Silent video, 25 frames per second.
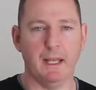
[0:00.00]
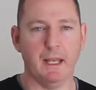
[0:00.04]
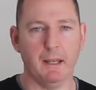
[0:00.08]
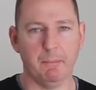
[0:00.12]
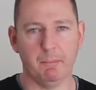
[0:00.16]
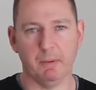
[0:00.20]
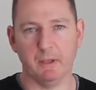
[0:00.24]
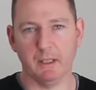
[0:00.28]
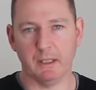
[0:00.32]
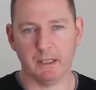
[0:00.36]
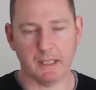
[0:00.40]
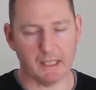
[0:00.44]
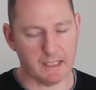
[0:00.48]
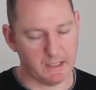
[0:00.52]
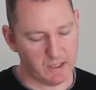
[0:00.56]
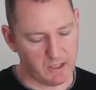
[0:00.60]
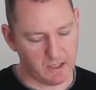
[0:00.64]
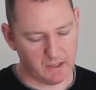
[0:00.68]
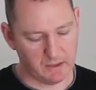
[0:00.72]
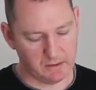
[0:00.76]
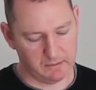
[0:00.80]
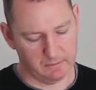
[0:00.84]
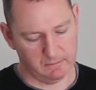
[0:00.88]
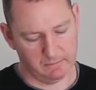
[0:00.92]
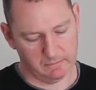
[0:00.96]

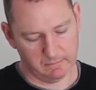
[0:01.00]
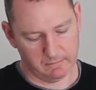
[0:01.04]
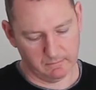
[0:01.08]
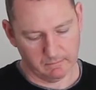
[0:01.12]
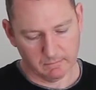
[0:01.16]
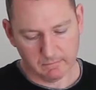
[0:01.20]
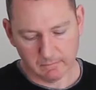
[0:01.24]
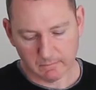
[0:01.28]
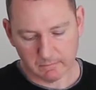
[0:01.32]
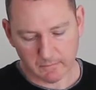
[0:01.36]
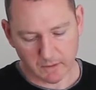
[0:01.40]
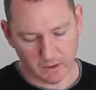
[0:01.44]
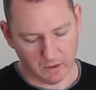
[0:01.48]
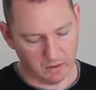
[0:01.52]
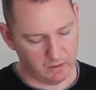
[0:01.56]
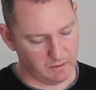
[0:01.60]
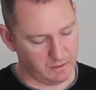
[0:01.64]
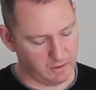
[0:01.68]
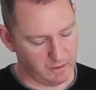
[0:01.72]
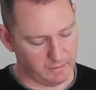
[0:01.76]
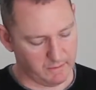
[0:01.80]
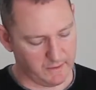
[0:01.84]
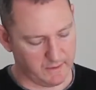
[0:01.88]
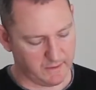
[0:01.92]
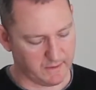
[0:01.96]
application
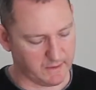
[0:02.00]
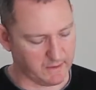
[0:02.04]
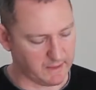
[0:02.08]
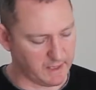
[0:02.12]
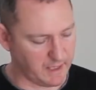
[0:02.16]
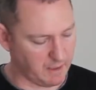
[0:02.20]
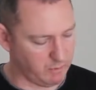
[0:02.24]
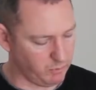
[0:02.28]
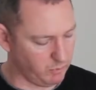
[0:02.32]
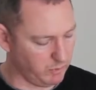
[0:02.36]
of this guitar.